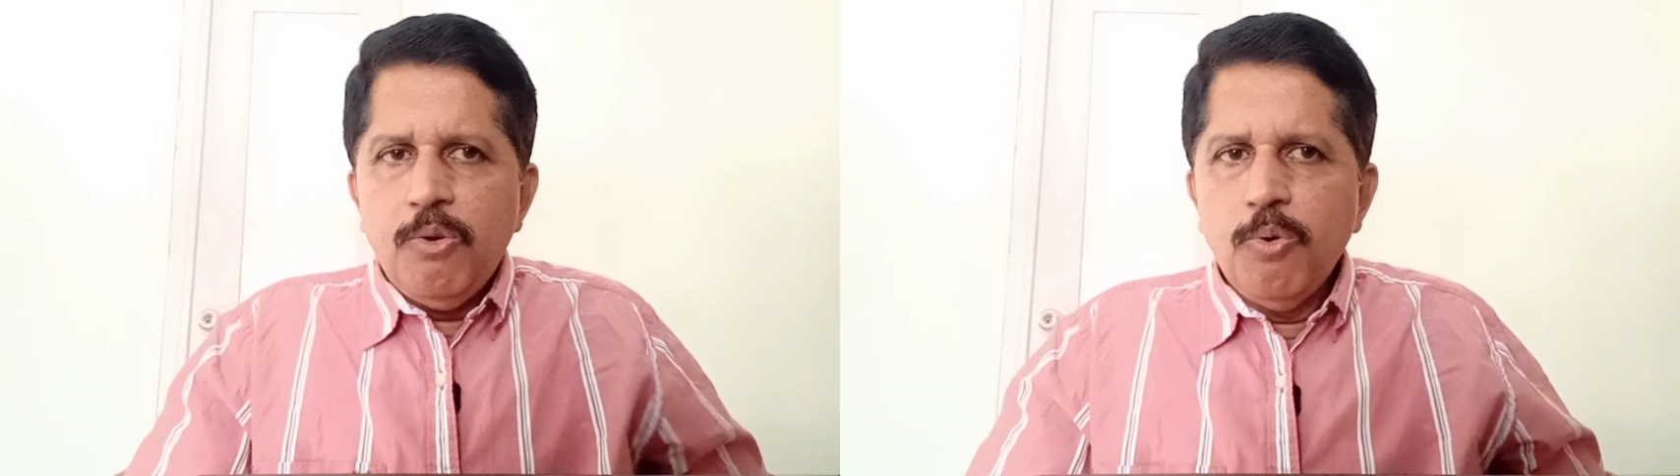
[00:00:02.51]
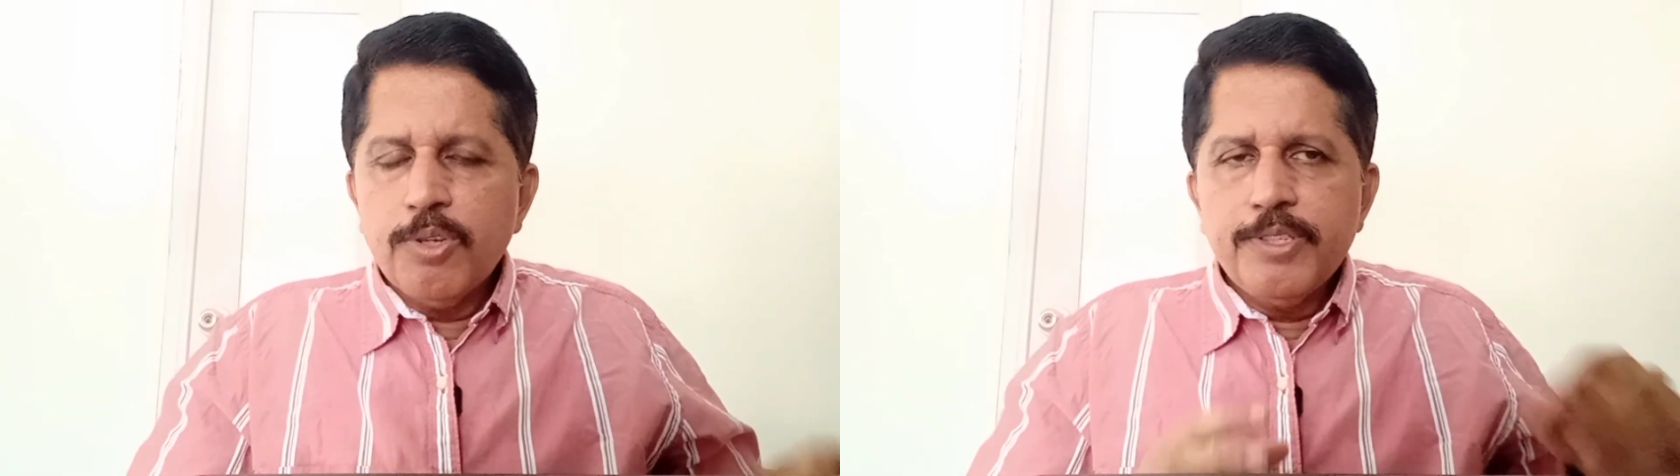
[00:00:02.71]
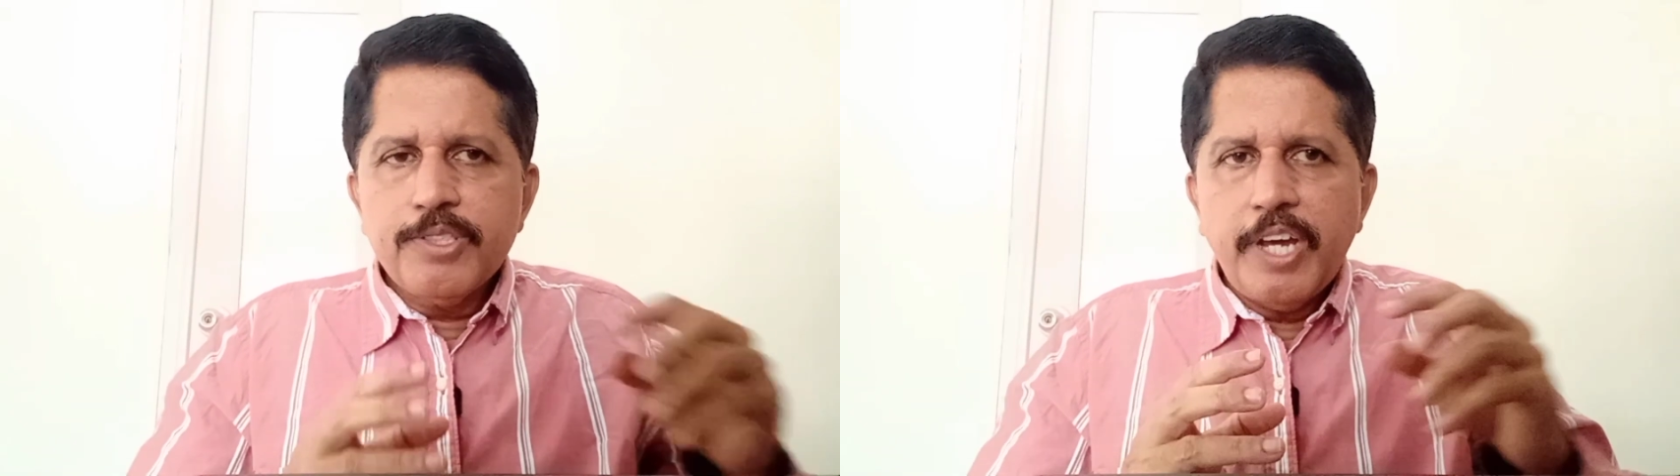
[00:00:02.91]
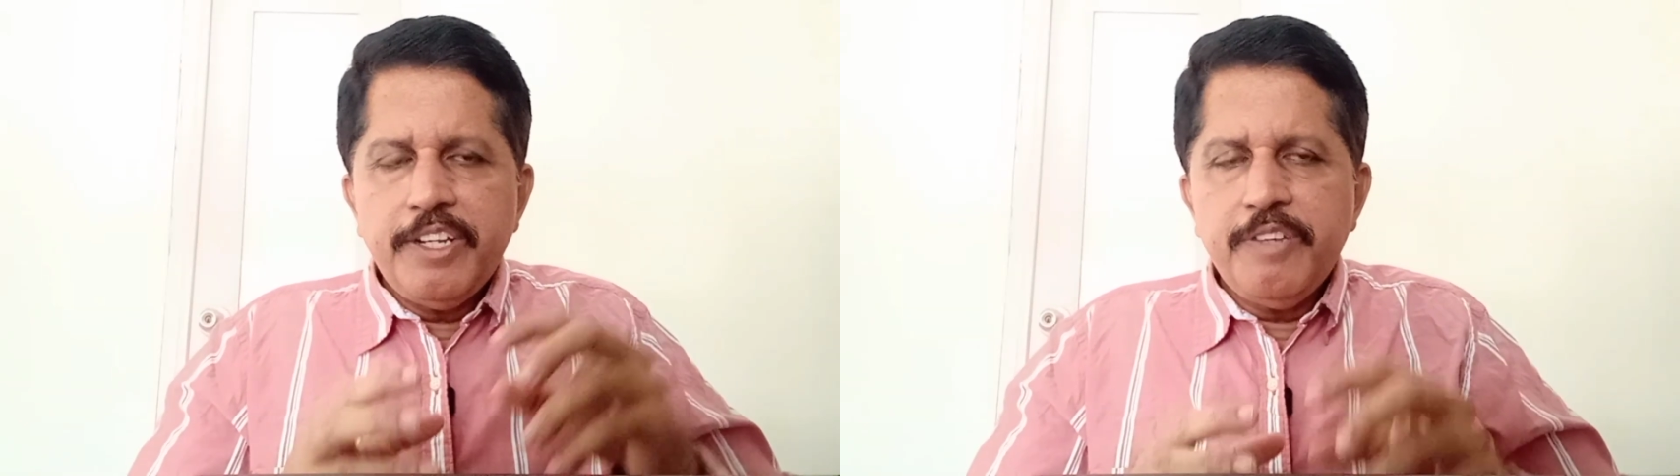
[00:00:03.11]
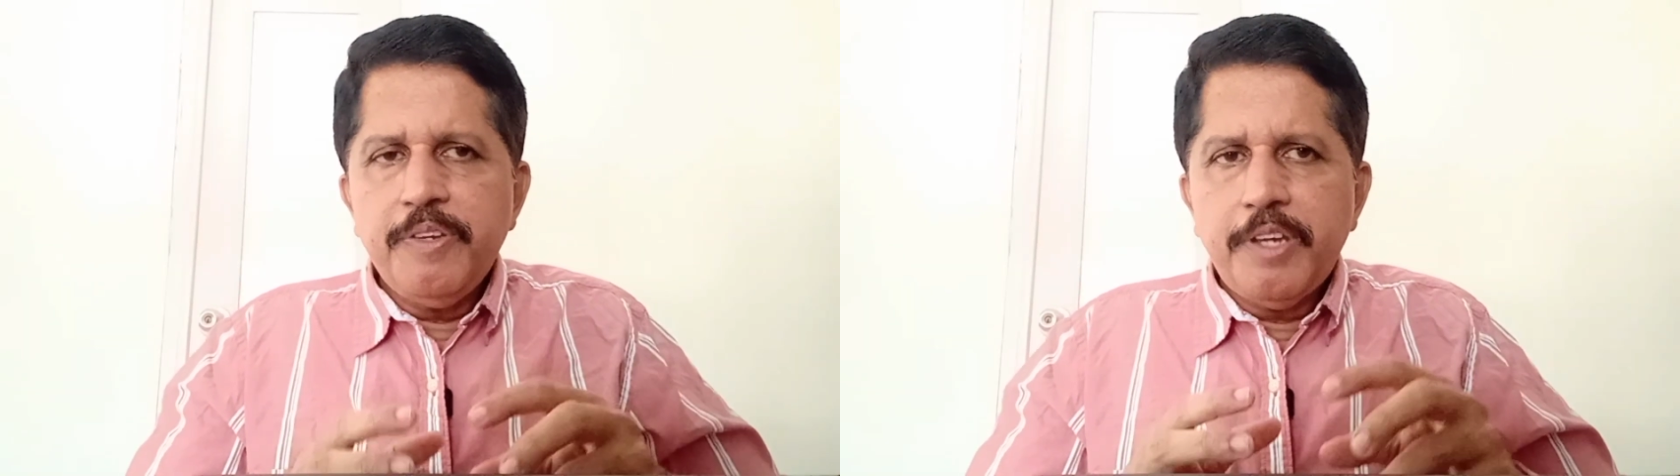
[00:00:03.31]
who was the
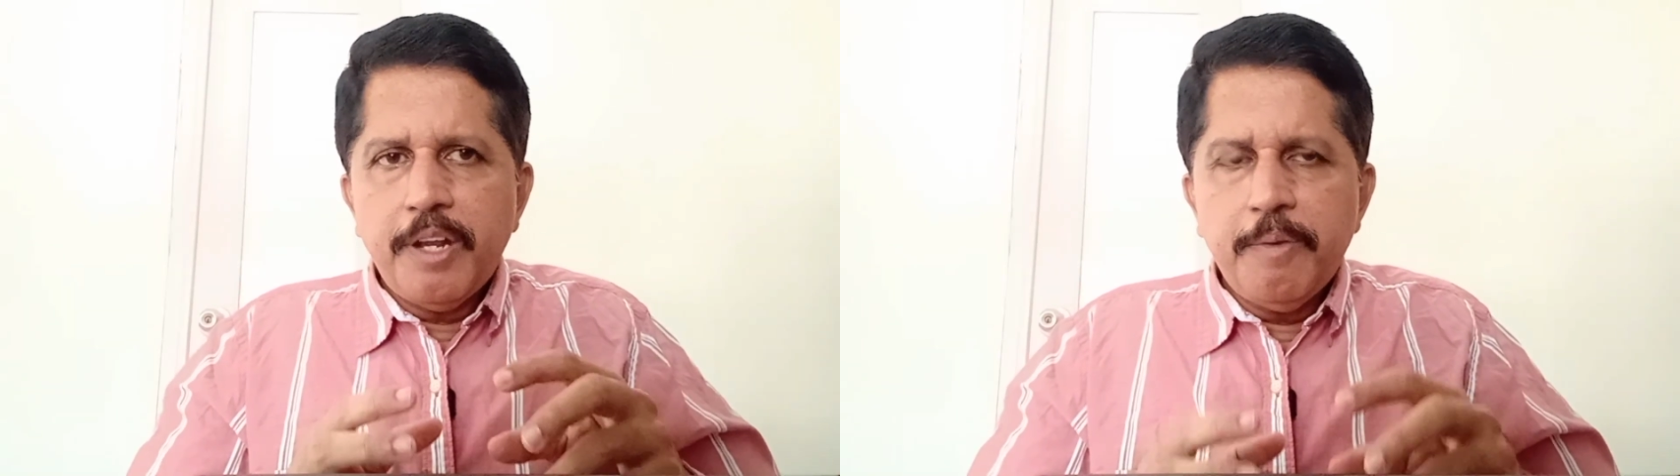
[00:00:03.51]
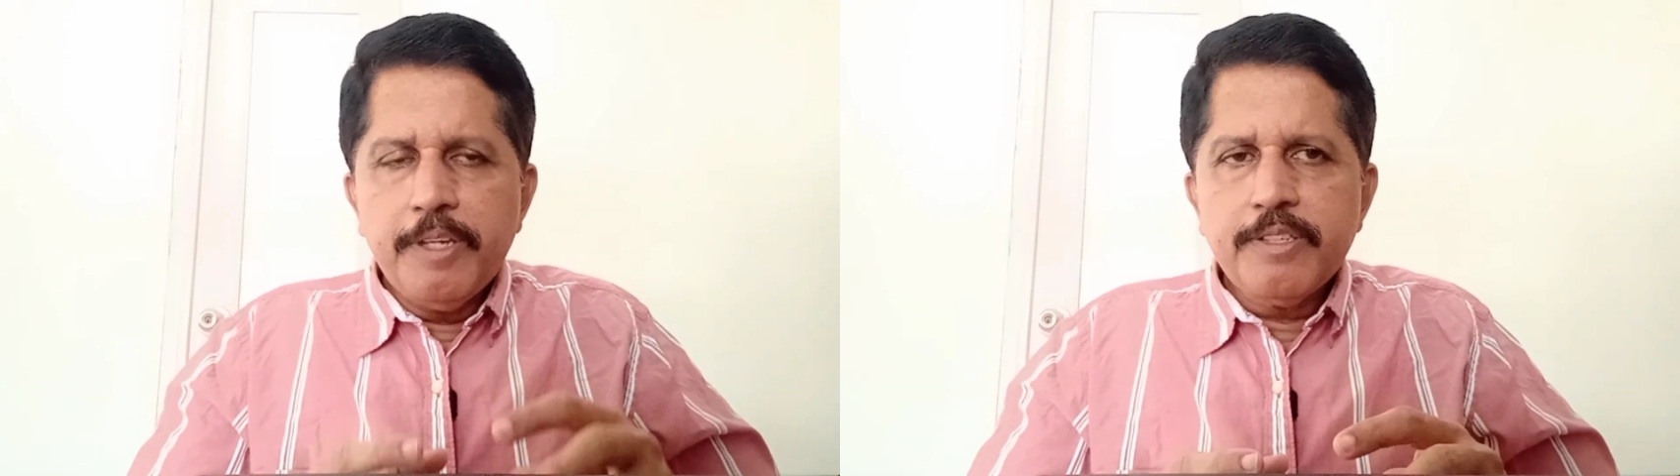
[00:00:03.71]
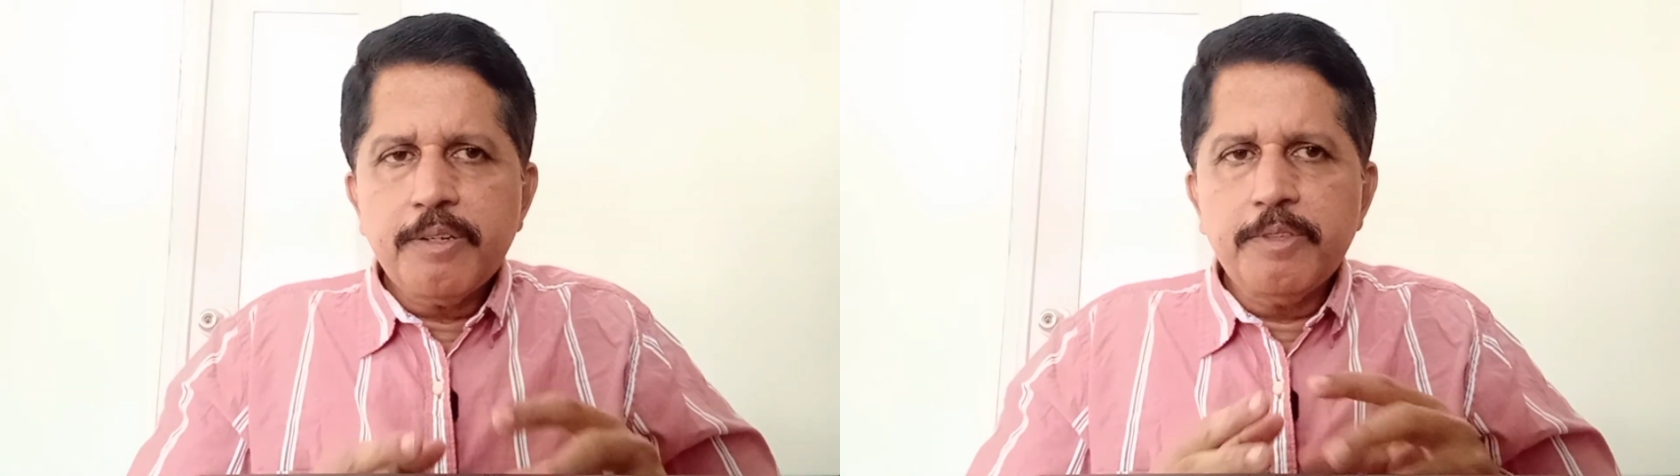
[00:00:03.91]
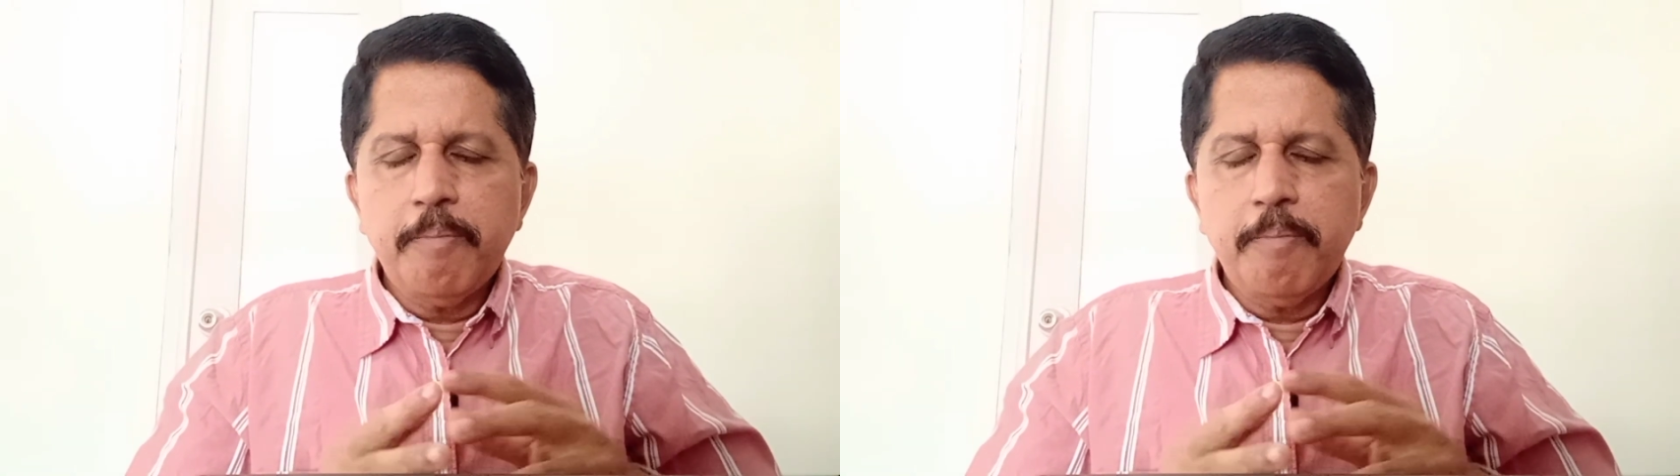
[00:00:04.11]
scientific advisor to